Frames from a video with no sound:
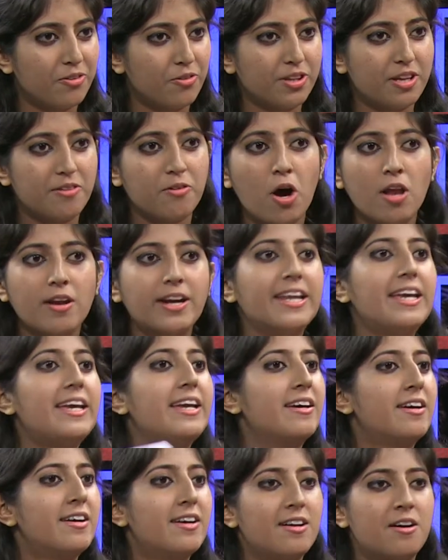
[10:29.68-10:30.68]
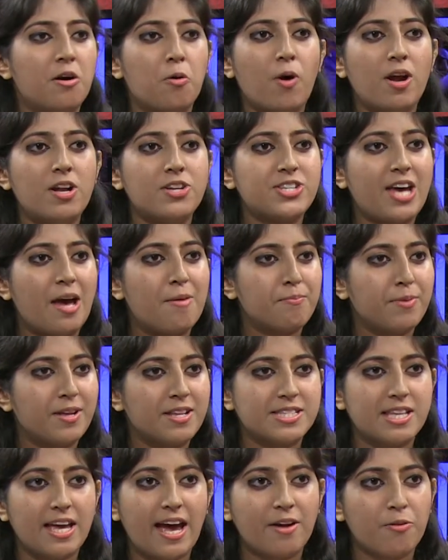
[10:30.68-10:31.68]
they were already world
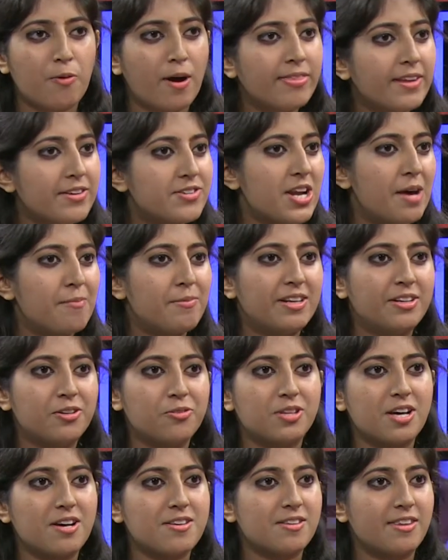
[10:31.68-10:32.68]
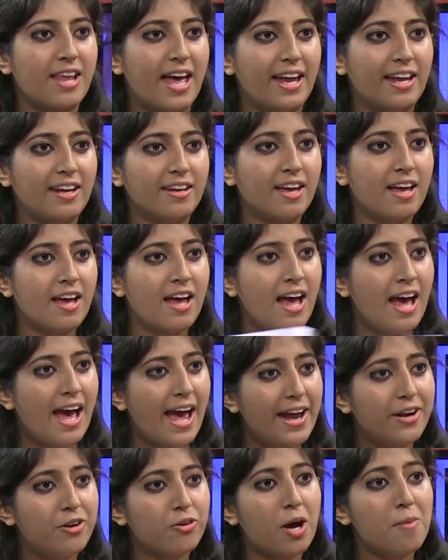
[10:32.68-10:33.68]
champions. They had won the treble in 2009,
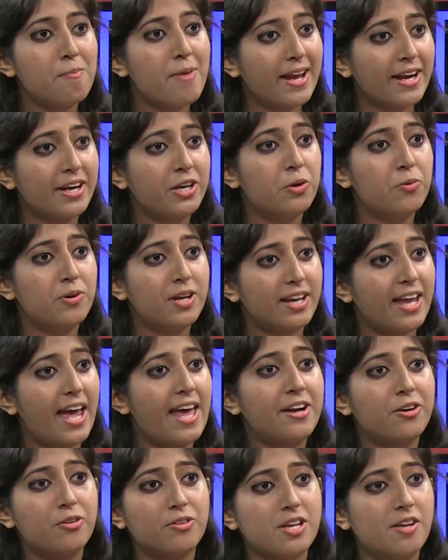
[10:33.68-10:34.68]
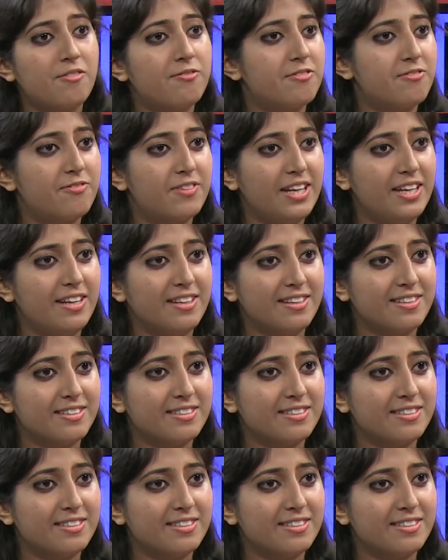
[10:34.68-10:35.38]
and to come back and do it again in 2015.